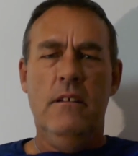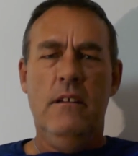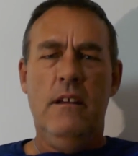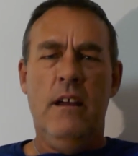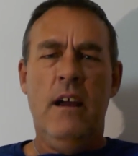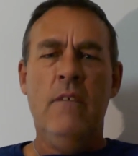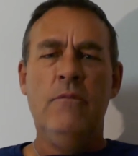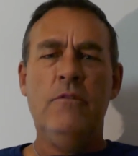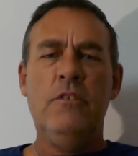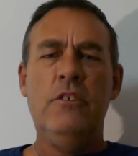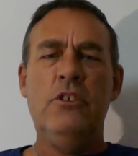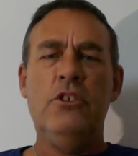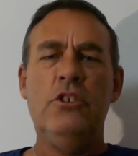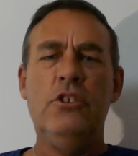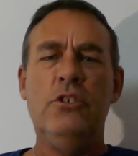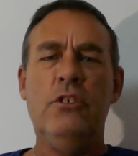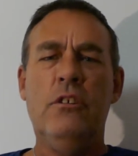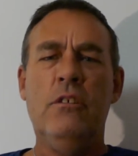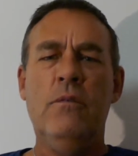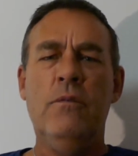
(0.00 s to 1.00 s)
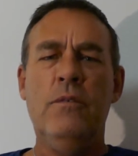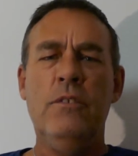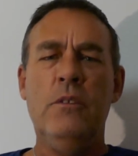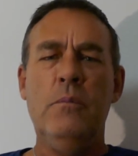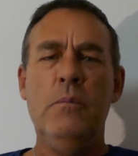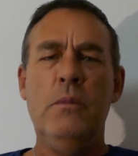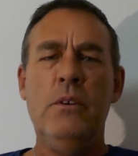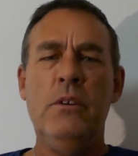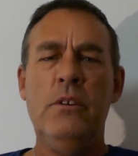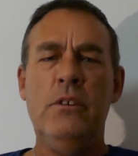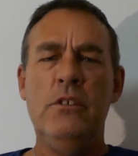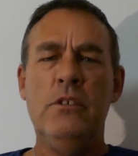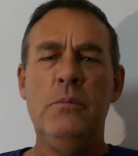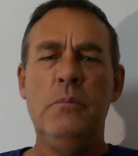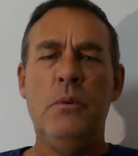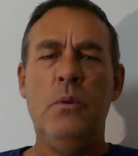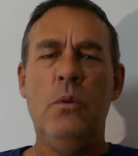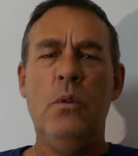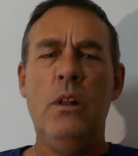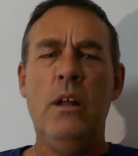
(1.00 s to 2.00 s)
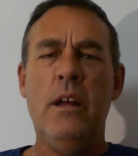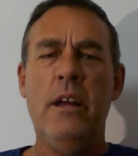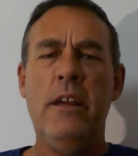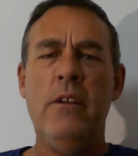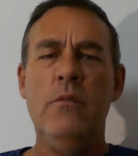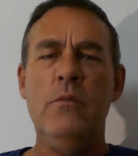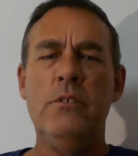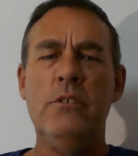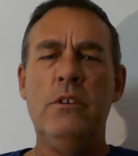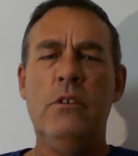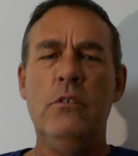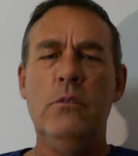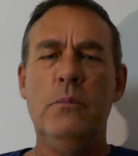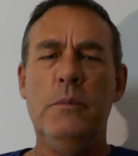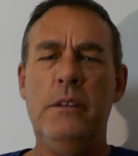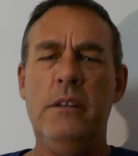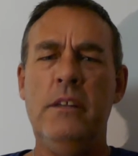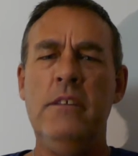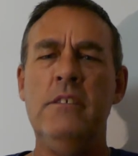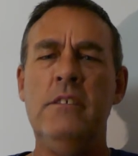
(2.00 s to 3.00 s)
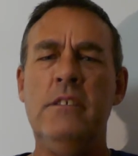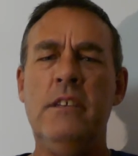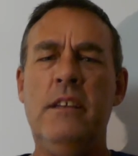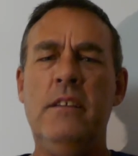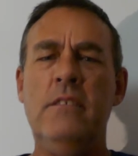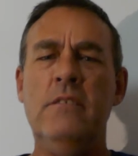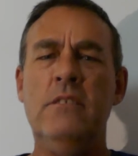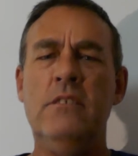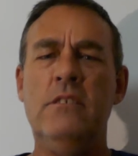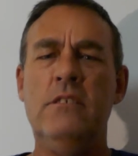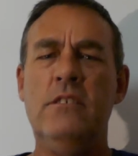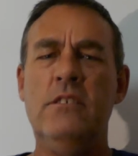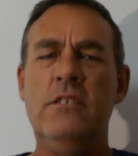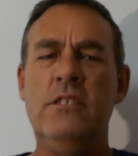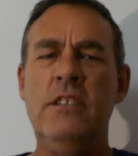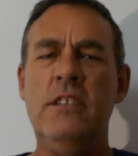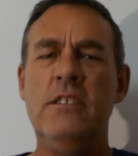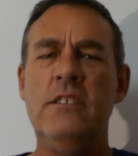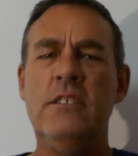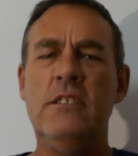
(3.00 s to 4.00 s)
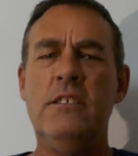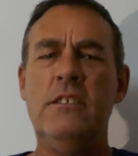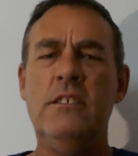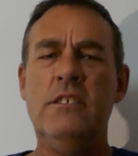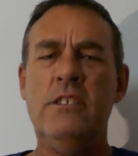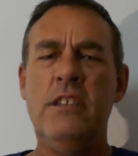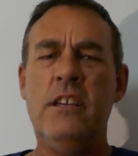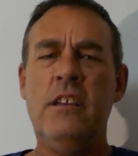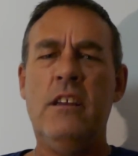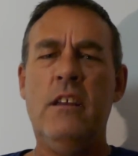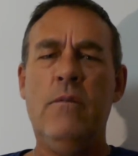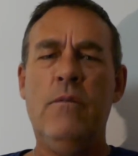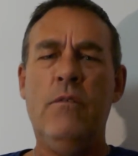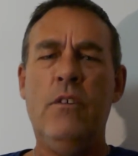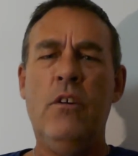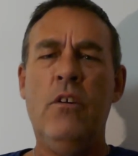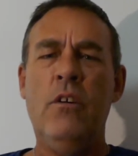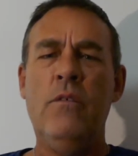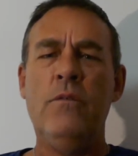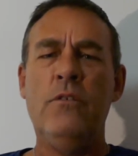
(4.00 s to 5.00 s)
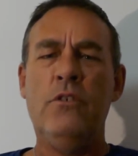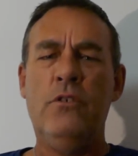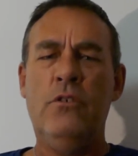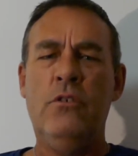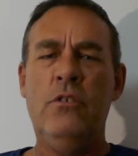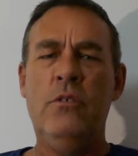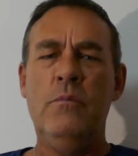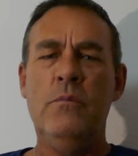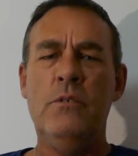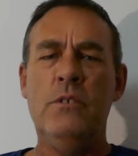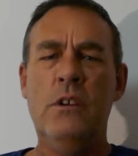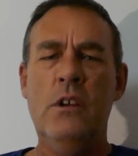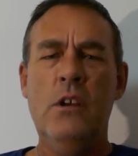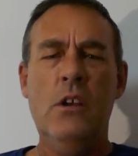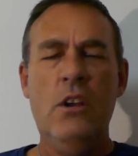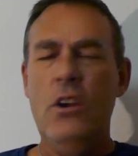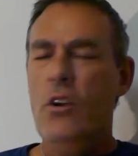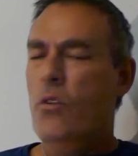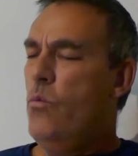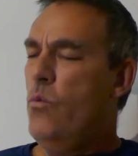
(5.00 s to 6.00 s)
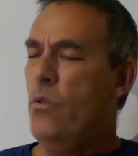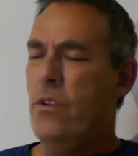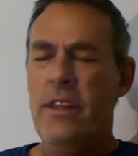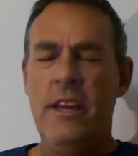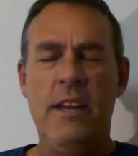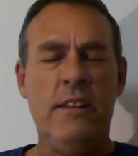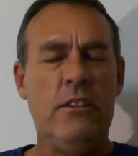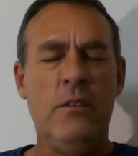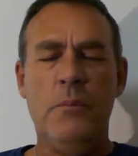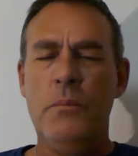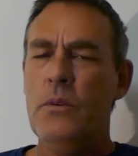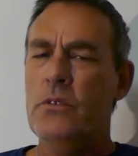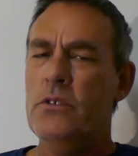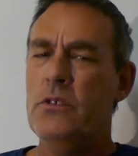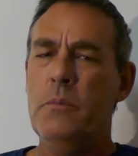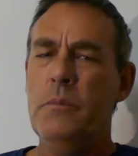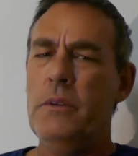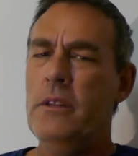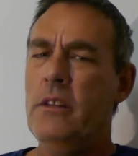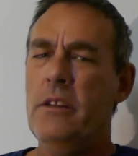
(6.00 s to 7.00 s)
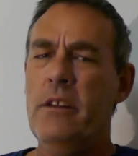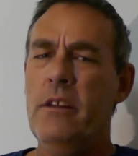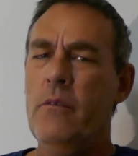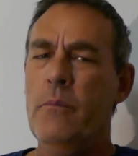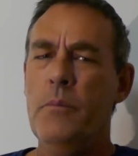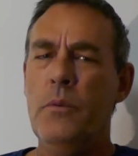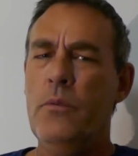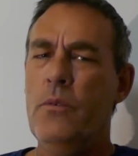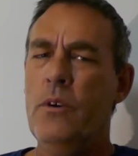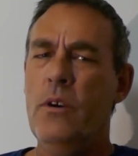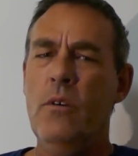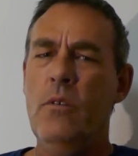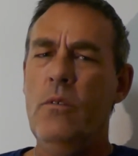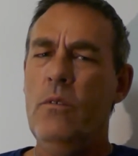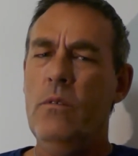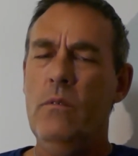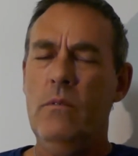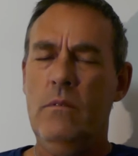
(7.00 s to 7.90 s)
After the trial for the murders, Paul Haig was ultimately sentenced to 6 consecutive life terms without the possibility of parole.